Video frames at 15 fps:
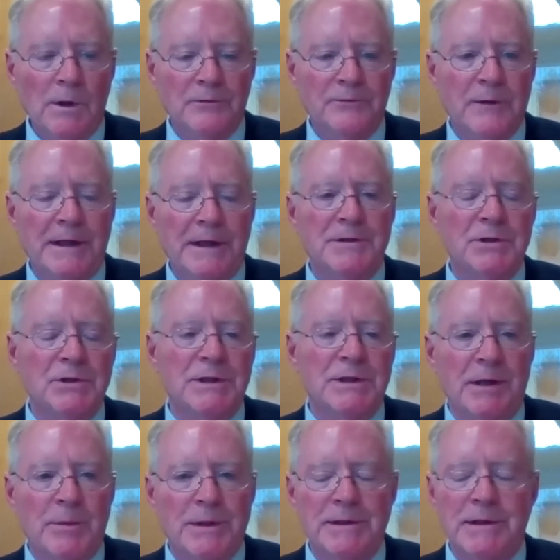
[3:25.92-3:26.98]
financial
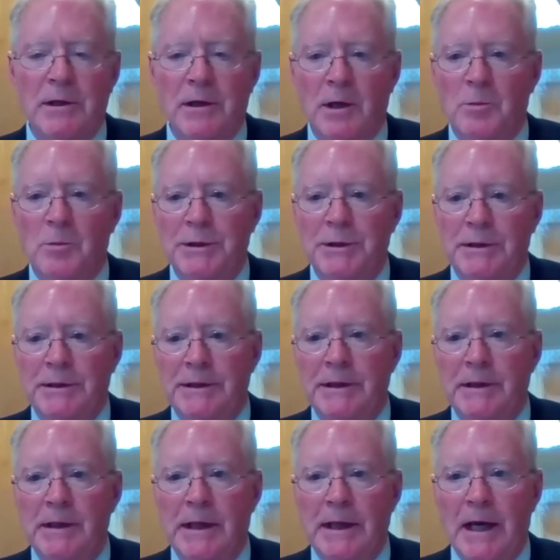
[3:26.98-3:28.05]
statements are
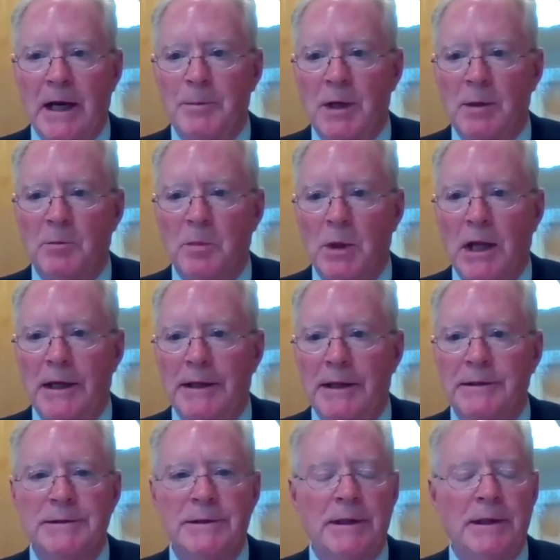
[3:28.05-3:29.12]
completely GAAP
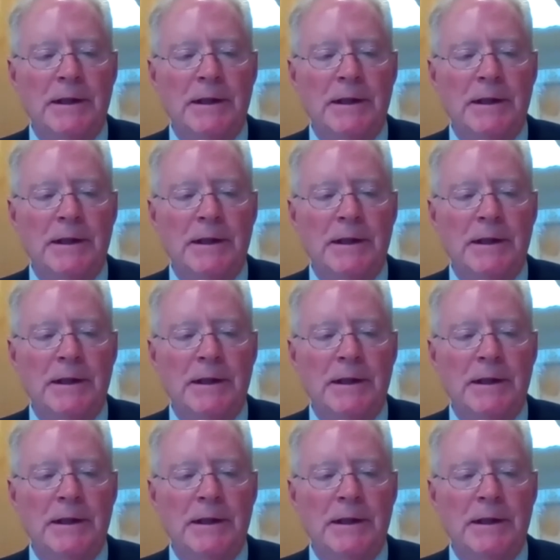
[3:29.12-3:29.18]
compliant,